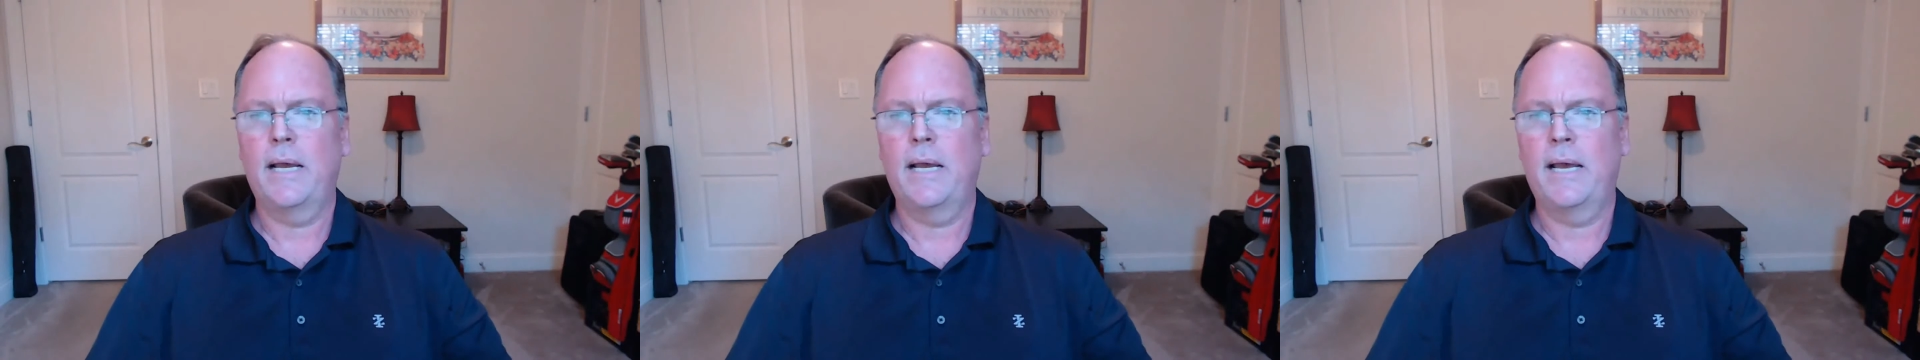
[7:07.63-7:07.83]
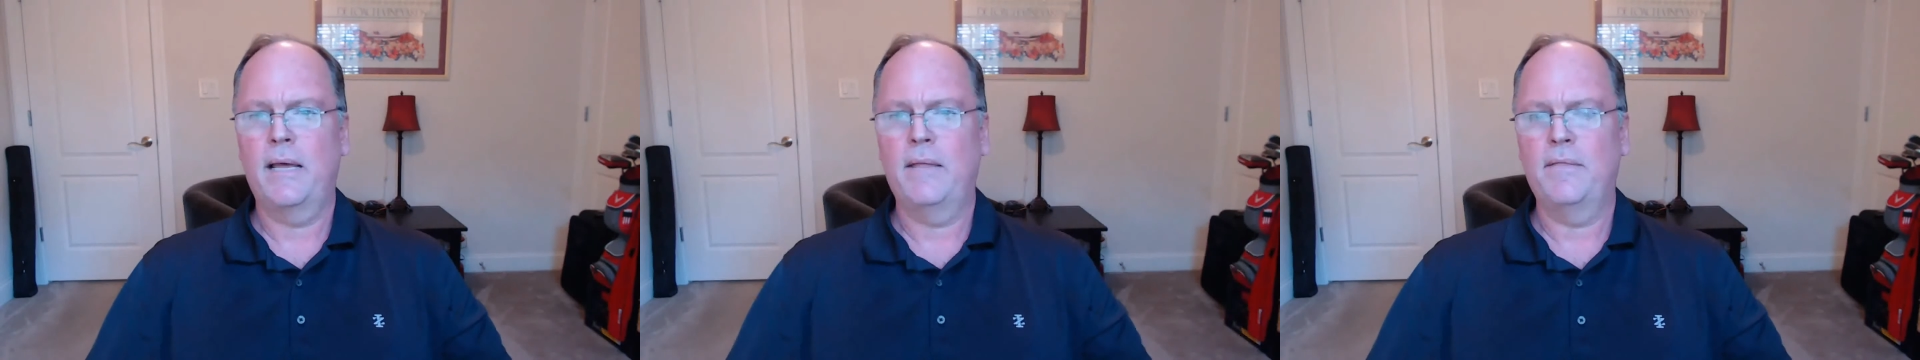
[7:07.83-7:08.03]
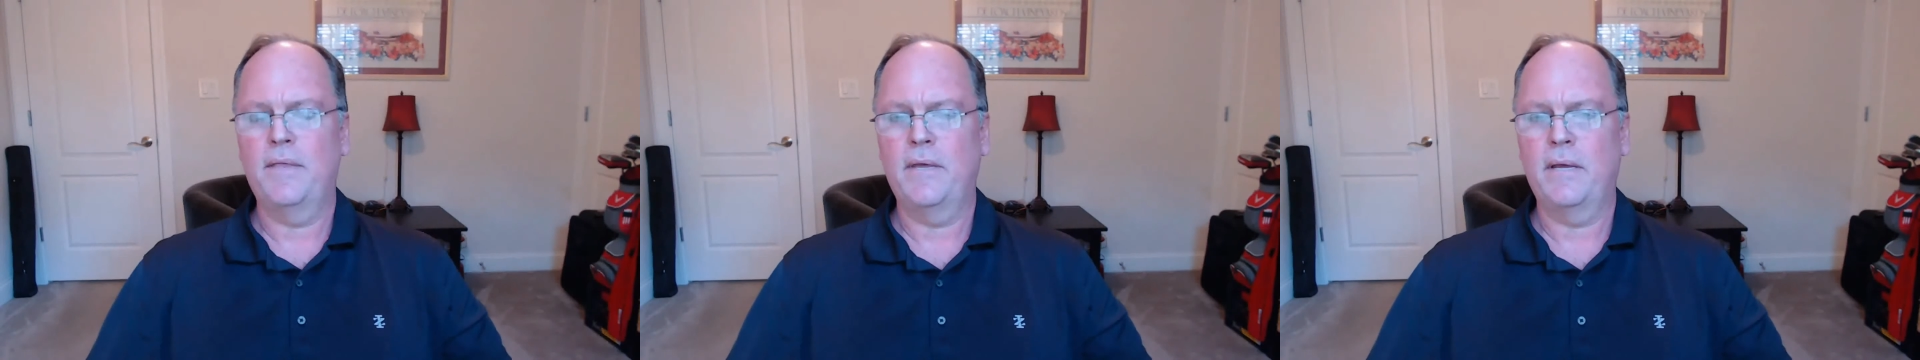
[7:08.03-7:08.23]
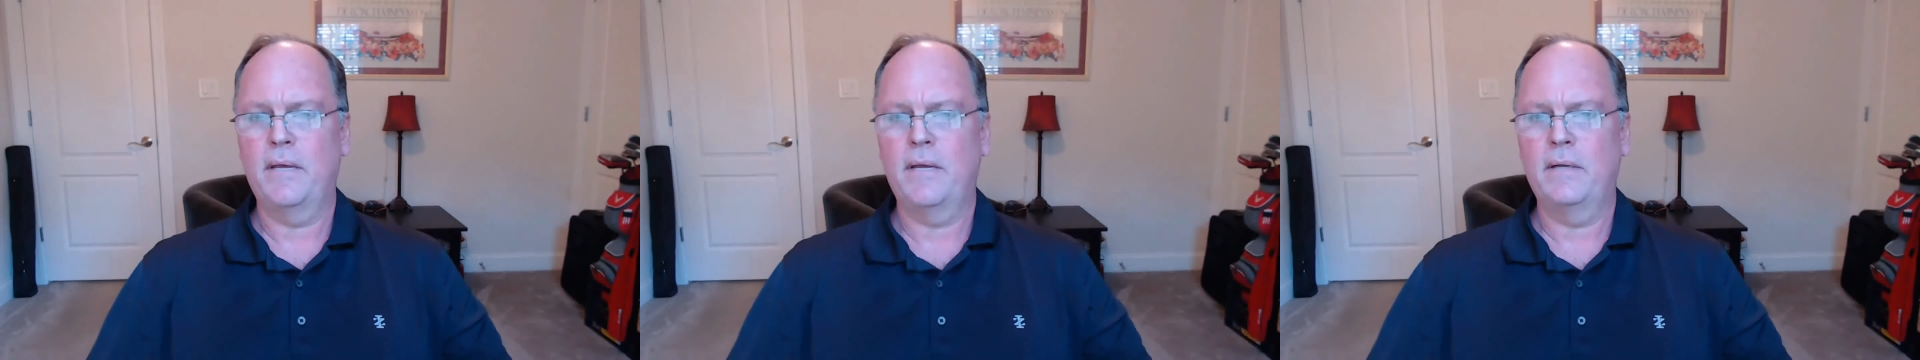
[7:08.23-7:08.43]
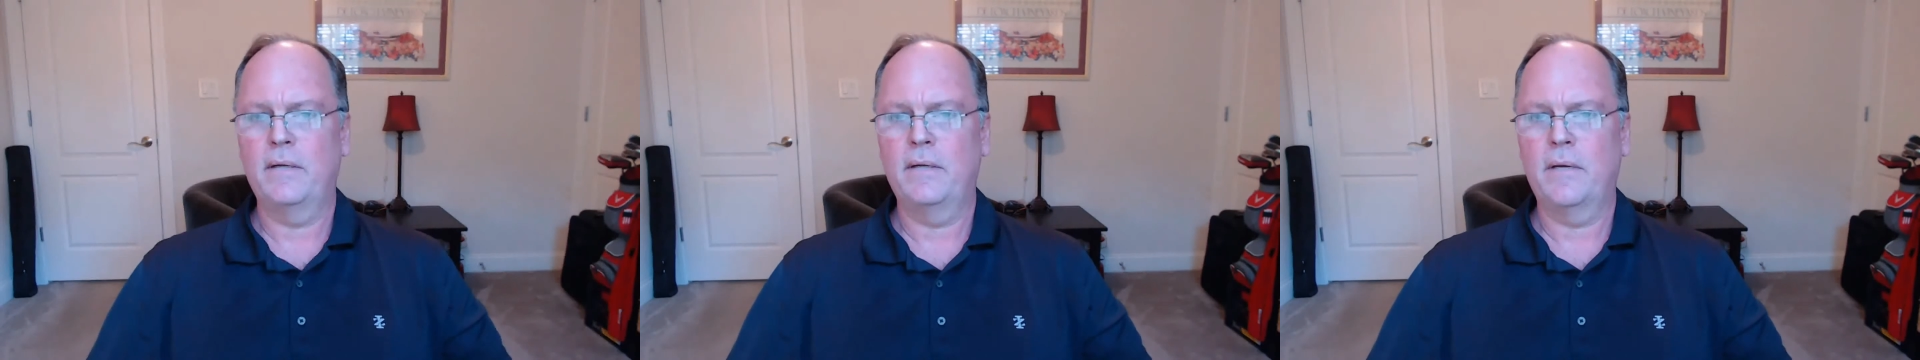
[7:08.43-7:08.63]
And
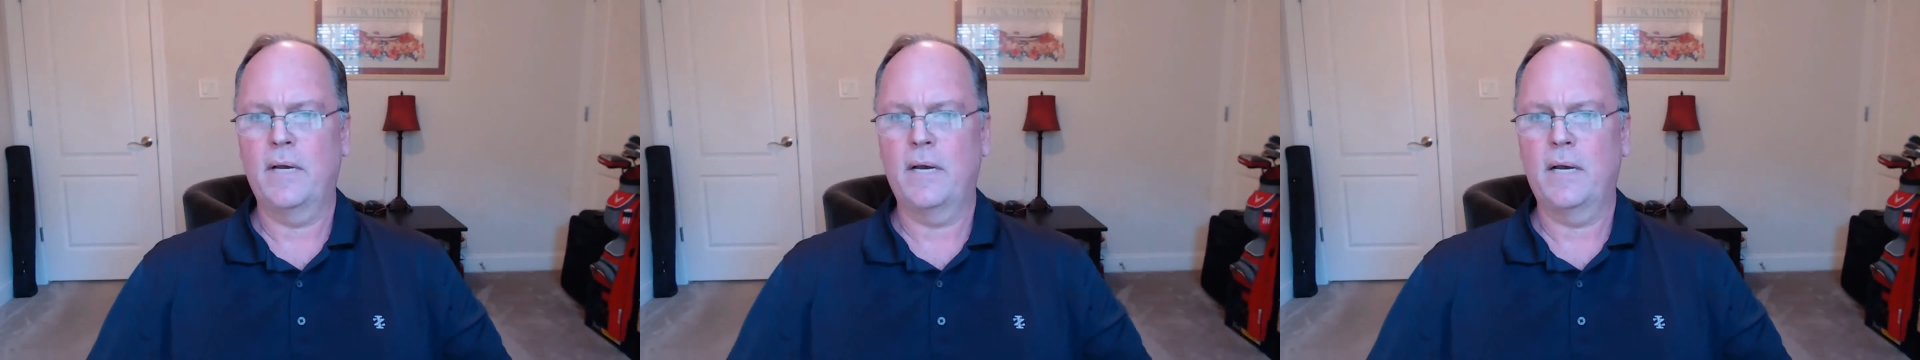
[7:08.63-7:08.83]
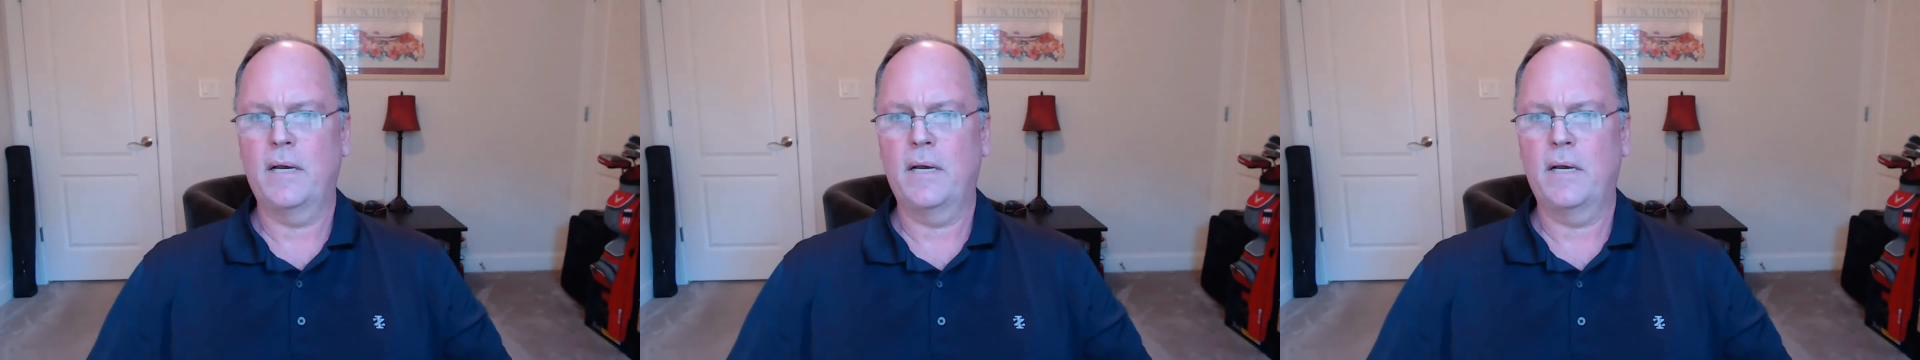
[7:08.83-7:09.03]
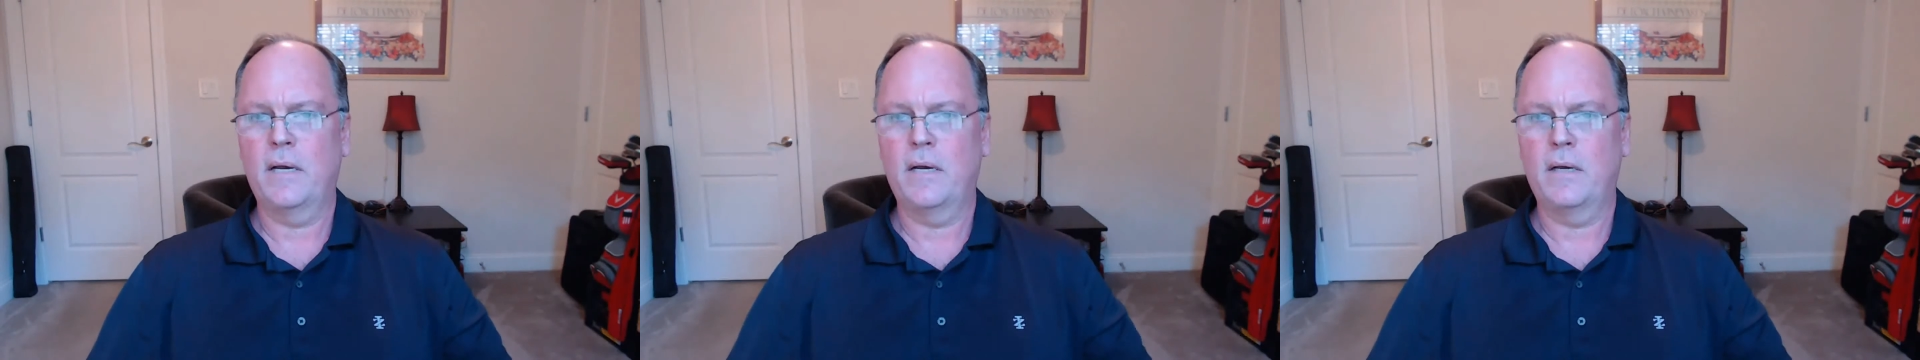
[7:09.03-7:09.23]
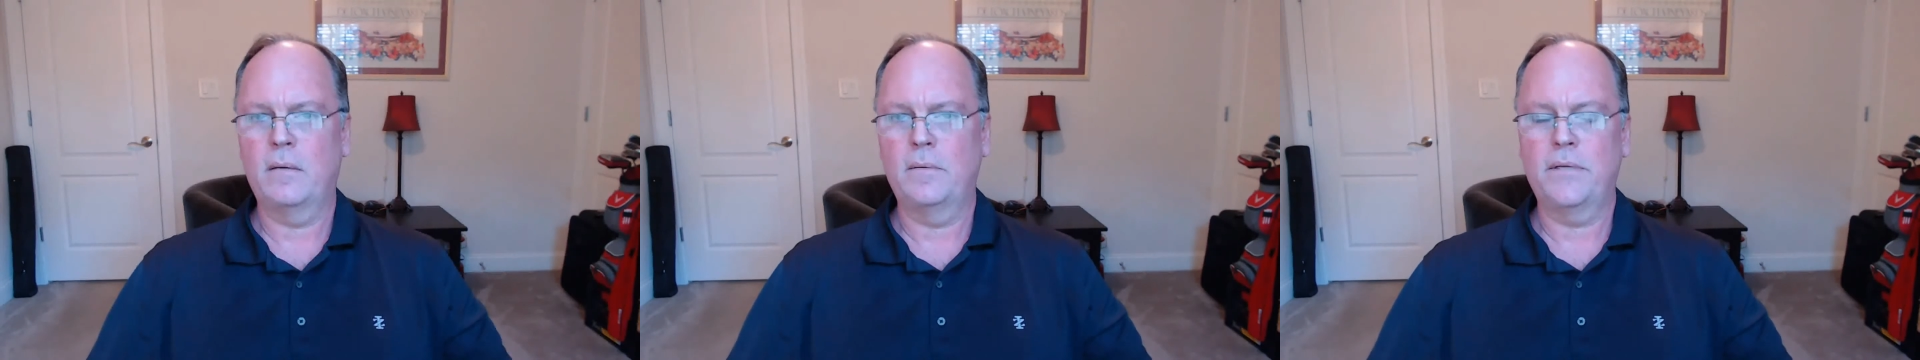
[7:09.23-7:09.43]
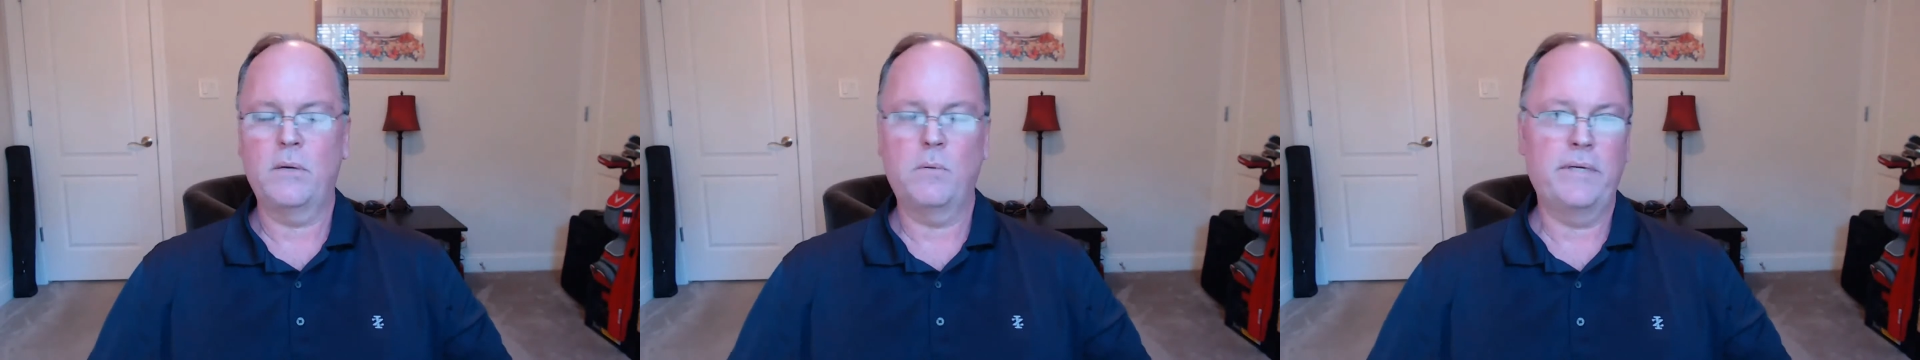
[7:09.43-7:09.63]
then,
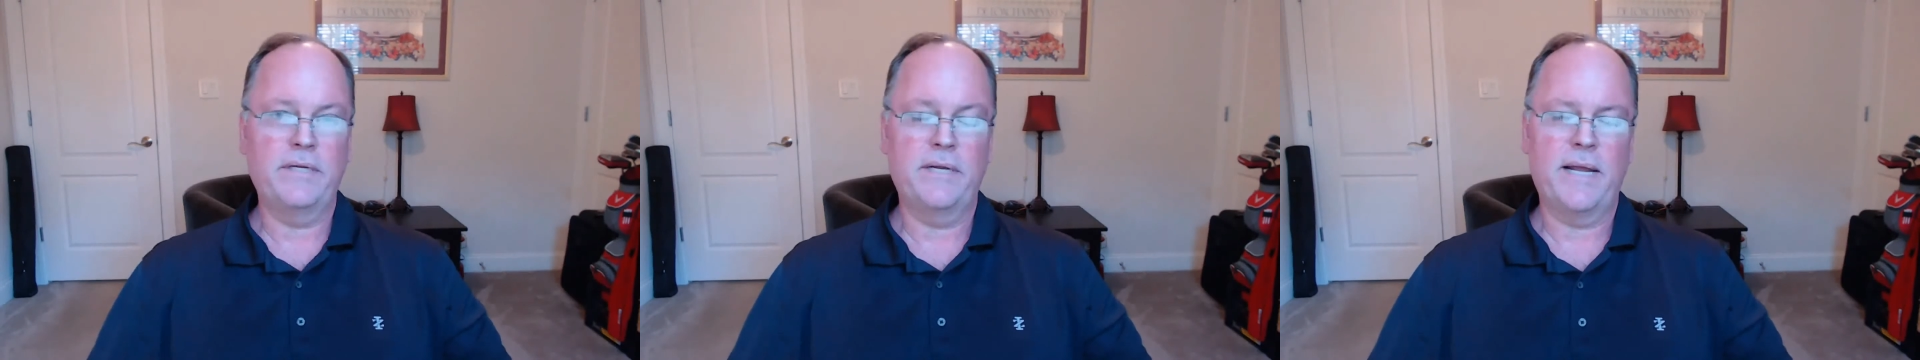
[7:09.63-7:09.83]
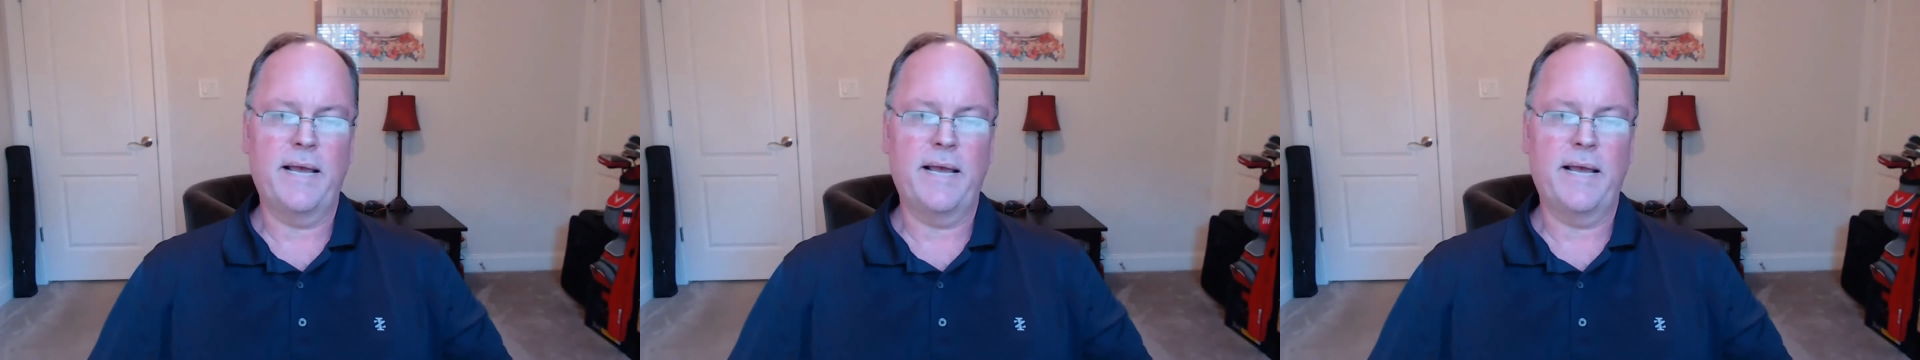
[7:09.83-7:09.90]
we did